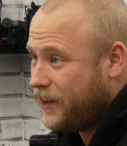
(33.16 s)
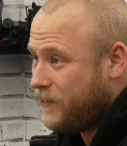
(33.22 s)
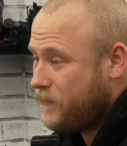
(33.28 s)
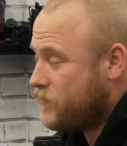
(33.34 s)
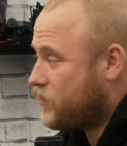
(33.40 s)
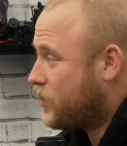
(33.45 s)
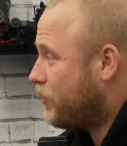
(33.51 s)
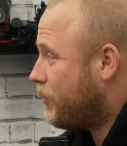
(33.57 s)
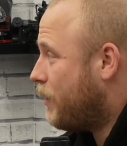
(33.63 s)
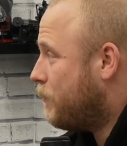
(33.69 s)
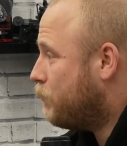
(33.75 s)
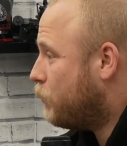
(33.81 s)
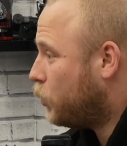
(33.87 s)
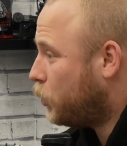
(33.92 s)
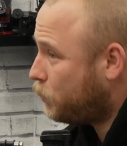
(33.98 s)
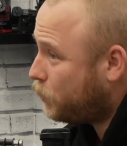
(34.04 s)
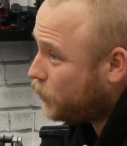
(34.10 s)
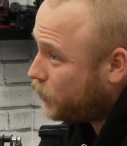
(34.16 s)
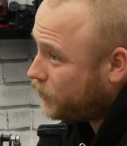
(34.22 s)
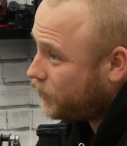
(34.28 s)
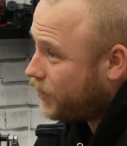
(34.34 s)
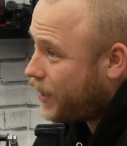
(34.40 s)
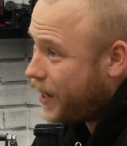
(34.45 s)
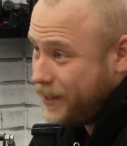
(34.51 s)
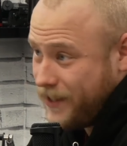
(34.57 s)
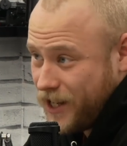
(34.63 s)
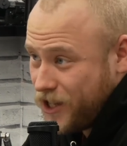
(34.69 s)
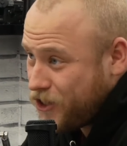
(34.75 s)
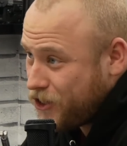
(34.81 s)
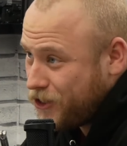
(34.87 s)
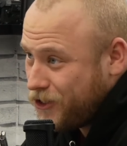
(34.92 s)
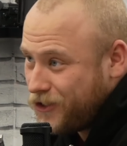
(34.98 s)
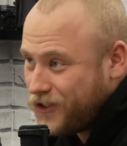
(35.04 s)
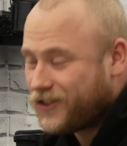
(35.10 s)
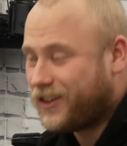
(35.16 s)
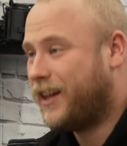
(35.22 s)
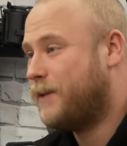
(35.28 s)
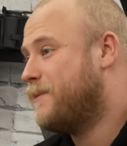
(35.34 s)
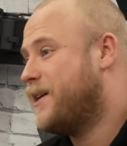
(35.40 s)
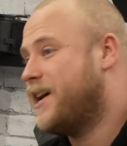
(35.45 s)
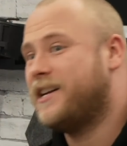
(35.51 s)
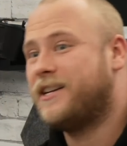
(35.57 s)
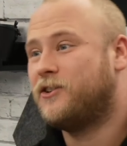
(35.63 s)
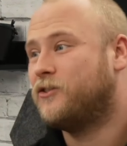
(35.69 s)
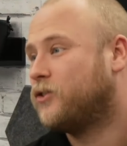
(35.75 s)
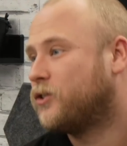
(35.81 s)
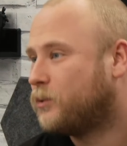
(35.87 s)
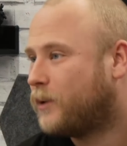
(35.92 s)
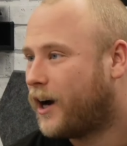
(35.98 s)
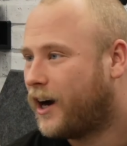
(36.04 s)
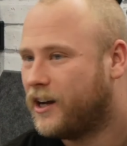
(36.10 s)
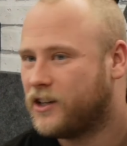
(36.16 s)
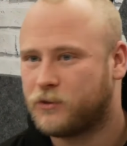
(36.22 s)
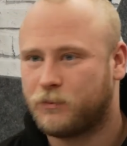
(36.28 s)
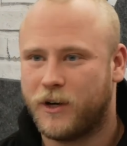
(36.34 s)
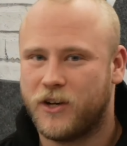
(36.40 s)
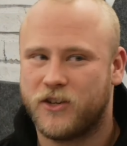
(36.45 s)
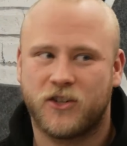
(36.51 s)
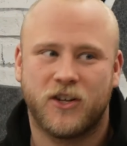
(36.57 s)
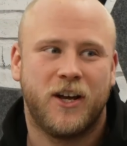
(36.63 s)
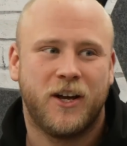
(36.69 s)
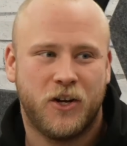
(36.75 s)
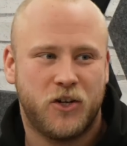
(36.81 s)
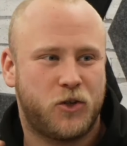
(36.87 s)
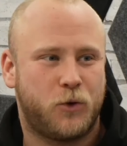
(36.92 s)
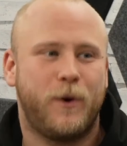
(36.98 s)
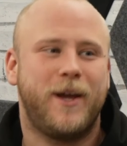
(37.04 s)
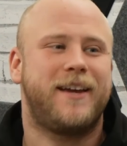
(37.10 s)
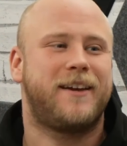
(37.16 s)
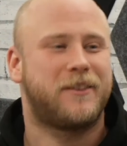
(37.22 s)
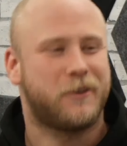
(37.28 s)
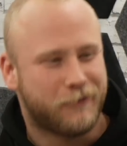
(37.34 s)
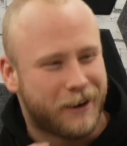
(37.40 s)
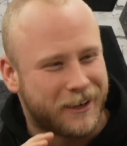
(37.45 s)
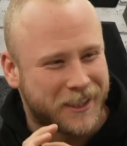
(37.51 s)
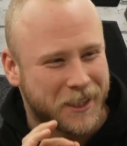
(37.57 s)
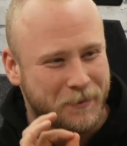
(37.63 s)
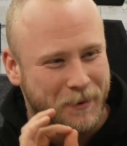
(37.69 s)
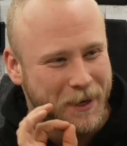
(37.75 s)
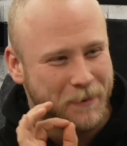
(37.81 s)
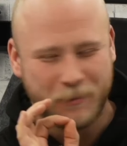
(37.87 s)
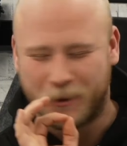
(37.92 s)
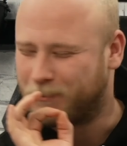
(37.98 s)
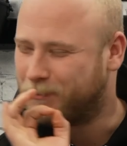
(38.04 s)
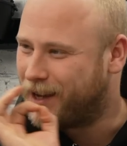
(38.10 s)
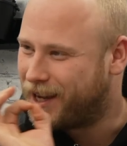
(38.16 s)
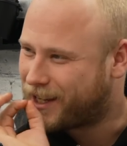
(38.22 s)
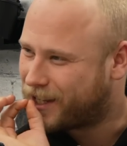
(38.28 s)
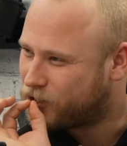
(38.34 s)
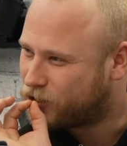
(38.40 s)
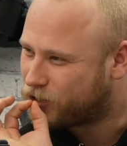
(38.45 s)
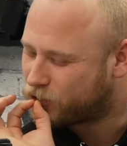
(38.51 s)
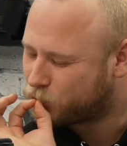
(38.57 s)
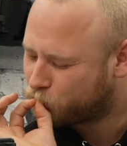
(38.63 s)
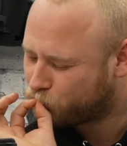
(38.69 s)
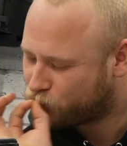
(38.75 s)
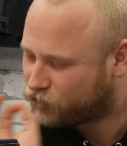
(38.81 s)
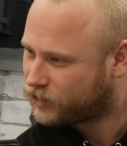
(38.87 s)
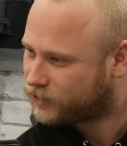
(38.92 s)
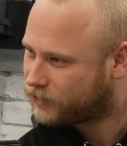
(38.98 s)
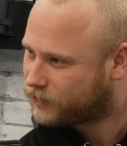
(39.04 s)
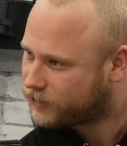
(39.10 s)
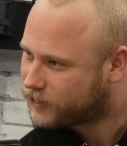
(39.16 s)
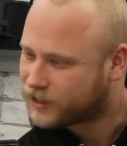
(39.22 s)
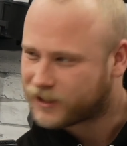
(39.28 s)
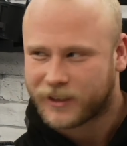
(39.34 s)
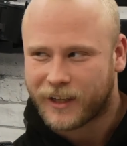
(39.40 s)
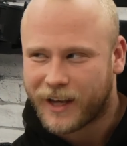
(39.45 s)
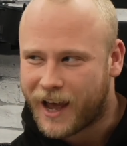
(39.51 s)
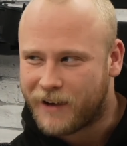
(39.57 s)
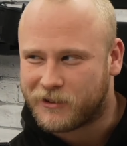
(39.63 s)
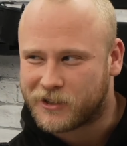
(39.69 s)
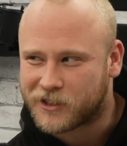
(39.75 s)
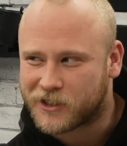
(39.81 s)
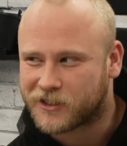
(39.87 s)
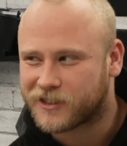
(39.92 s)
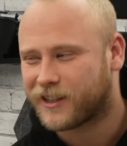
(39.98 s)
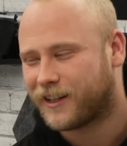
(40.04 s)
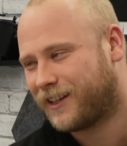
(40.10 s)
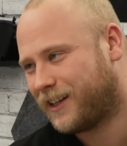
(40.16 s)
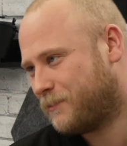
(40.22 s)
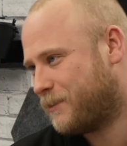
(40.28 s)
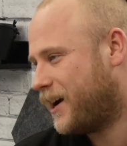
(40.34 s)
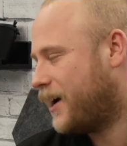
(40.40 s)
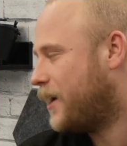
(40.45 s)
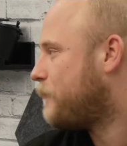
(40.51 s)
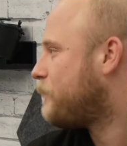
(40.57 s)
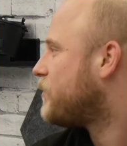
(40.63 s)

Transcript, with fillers: Mm. There are multiple editions, limited and otherwise, which tweak the recipe but make it just just mm. ever so slightly better.